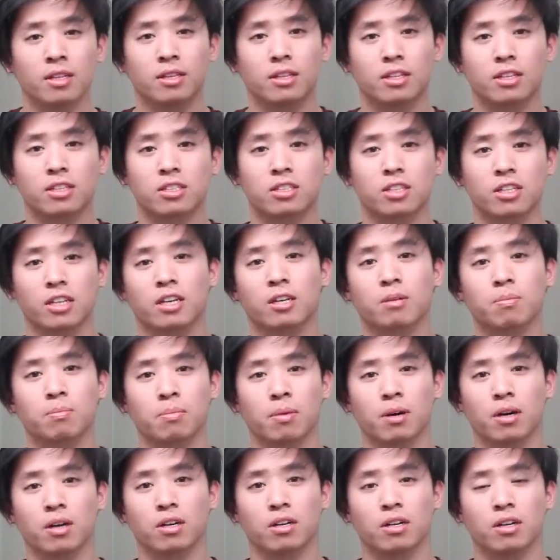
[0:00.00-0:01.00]
the Slick
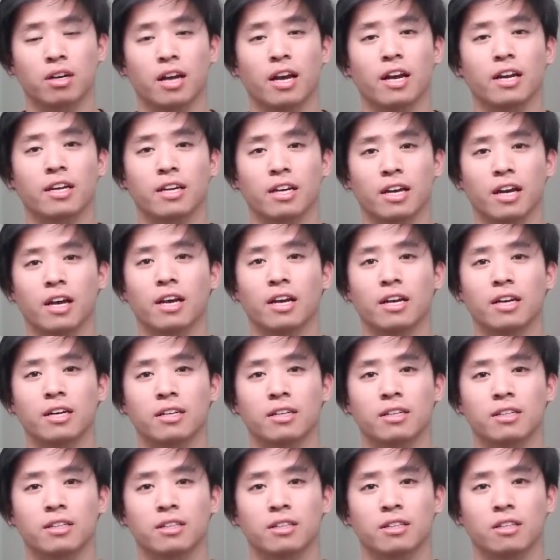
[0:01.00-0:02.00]
Byrd,
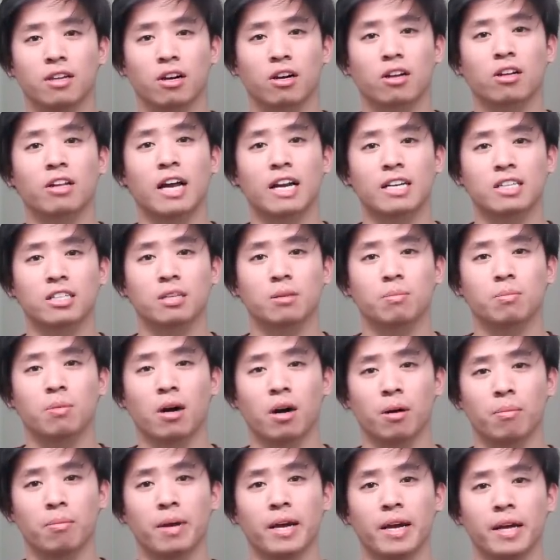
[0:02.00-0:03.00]
aka their classic
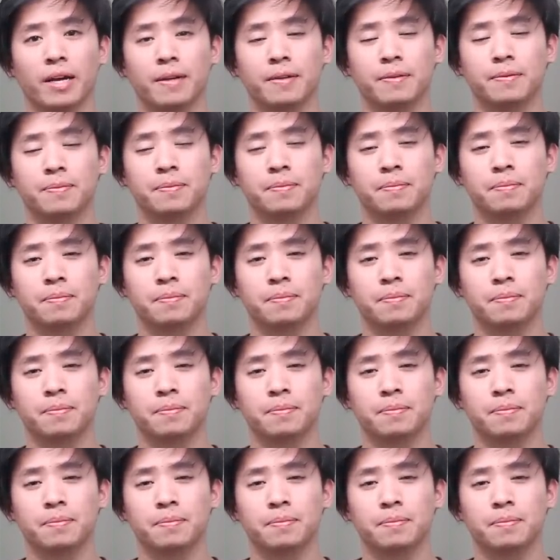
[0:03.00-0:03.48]
pomade.